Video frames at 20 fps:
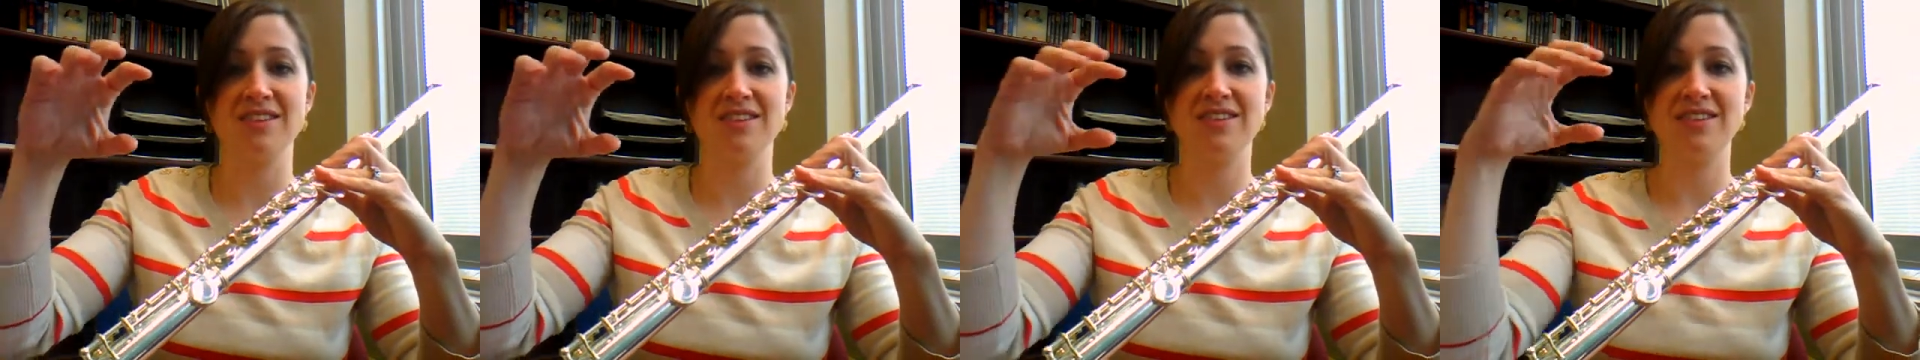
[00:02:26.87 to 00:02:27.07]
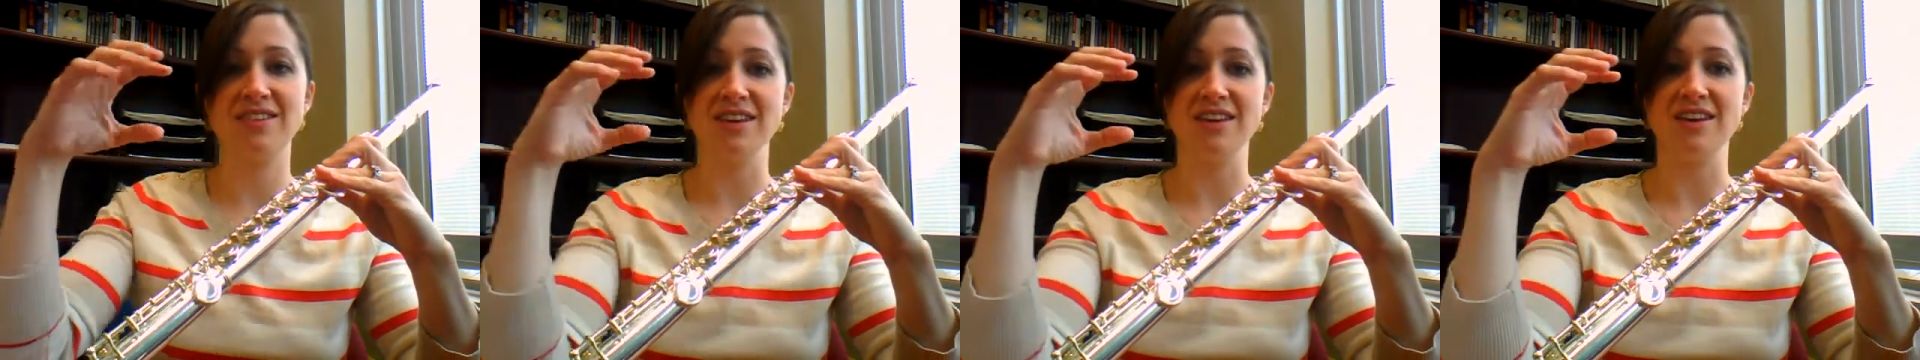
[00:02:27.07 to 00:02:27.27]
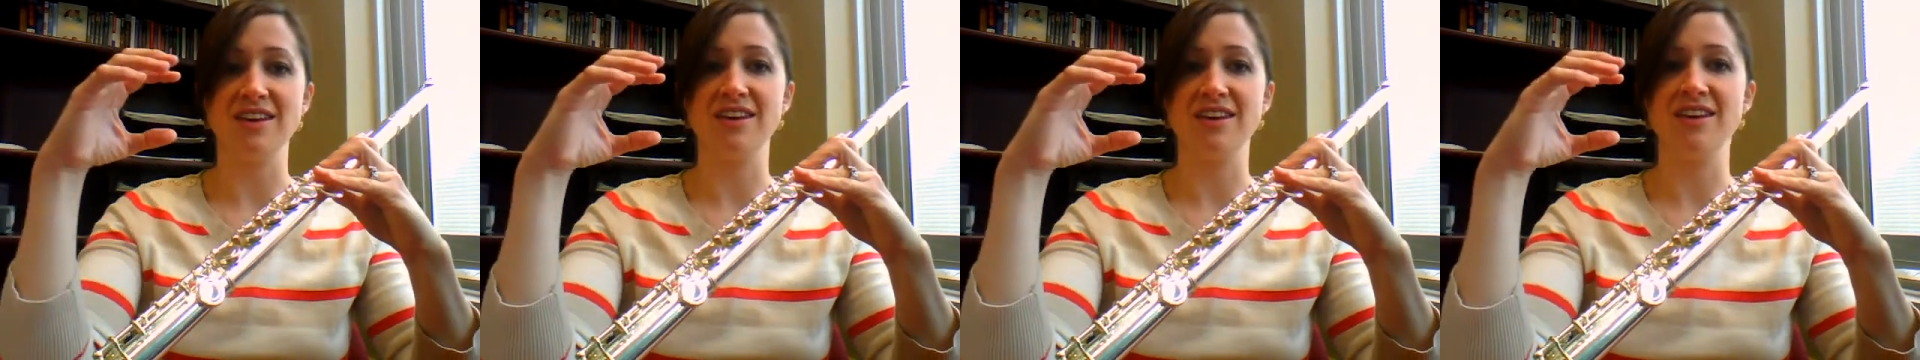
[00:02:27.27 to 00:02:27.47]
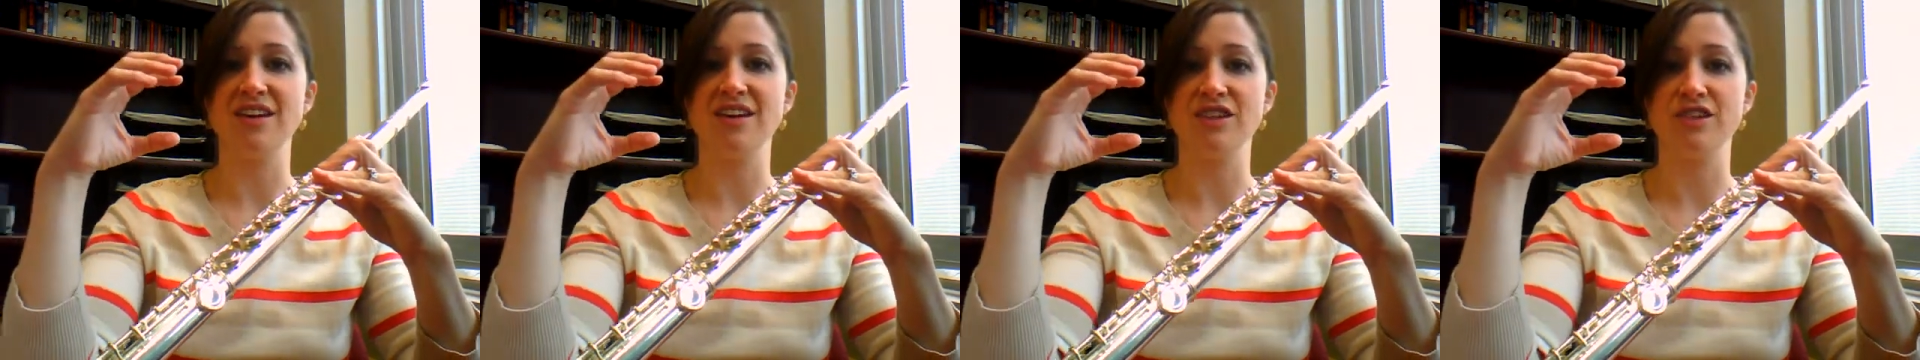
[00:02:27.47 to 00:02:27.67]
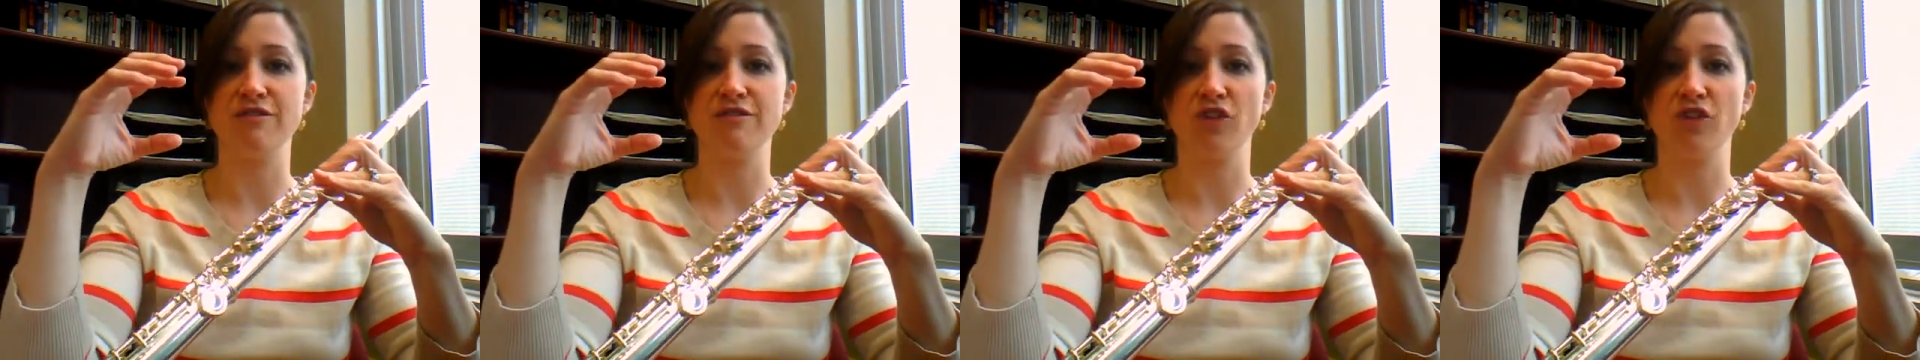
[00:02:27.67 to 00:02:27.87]
C
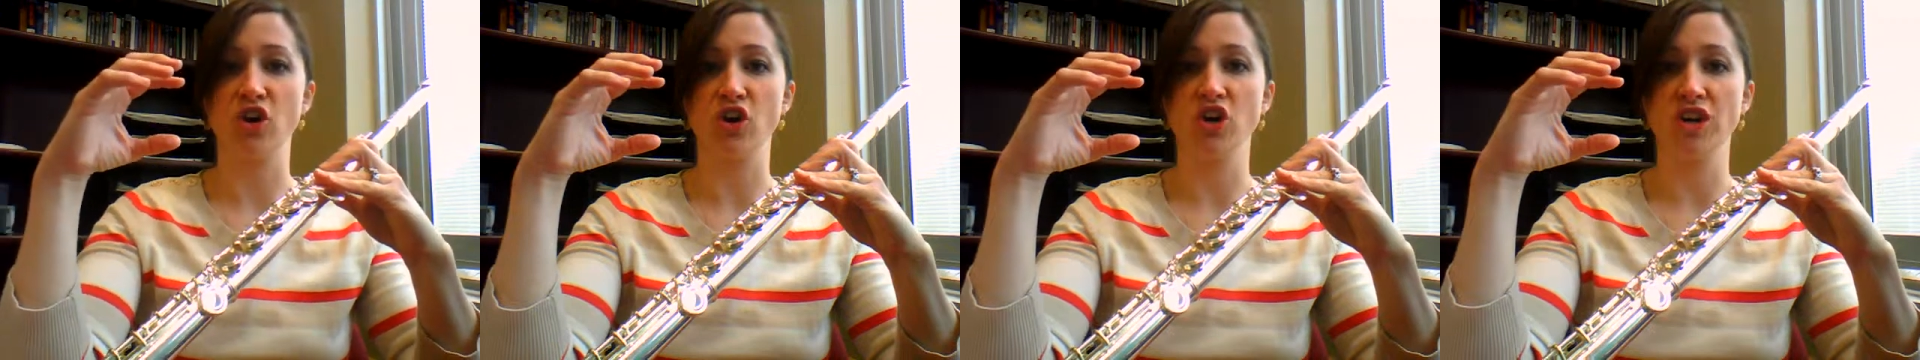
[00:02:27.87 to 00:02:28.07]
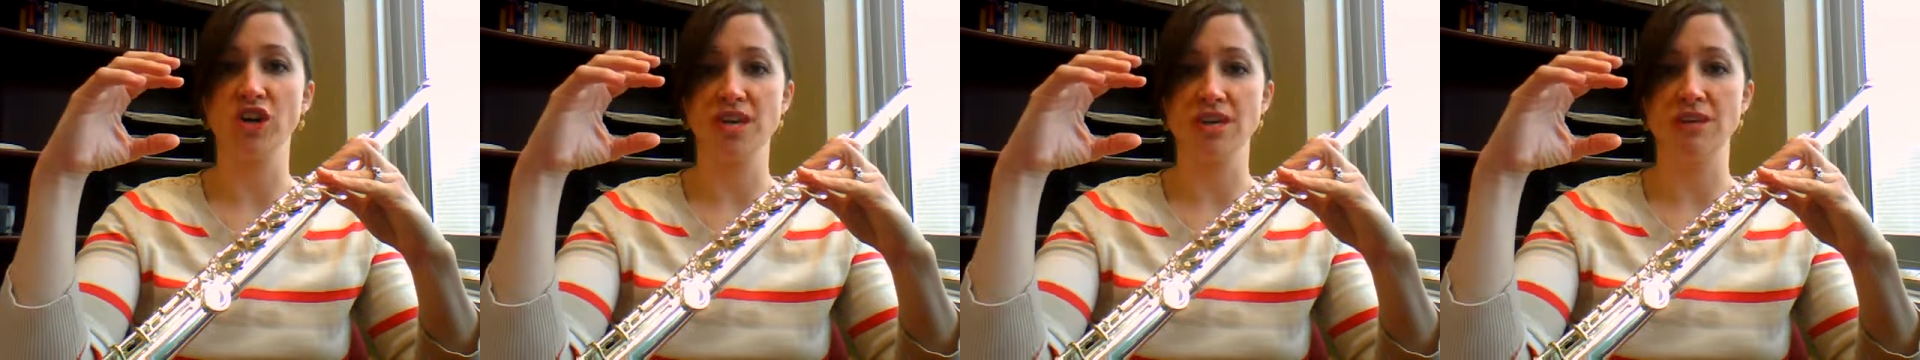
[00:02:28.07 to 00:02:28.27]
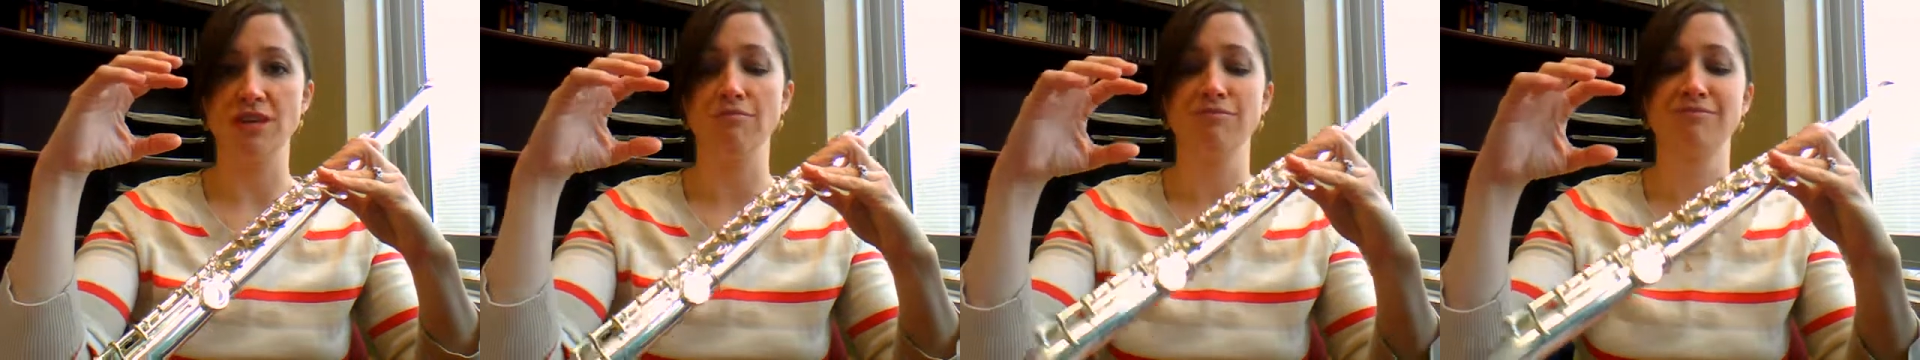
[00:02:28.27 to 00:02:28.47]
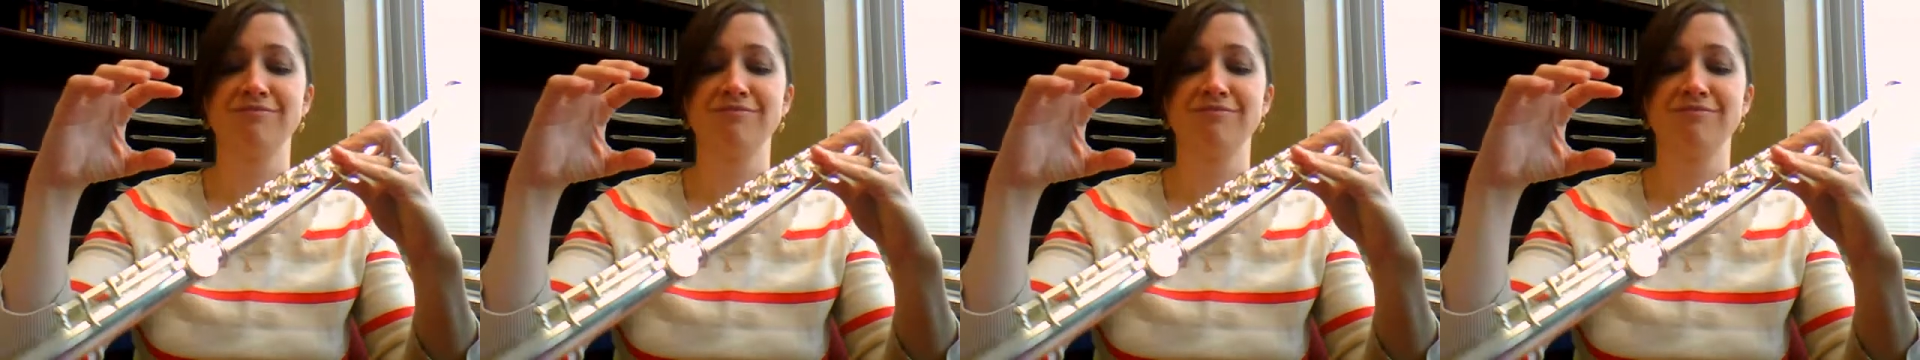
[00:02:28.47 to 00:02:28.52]
is for cookie.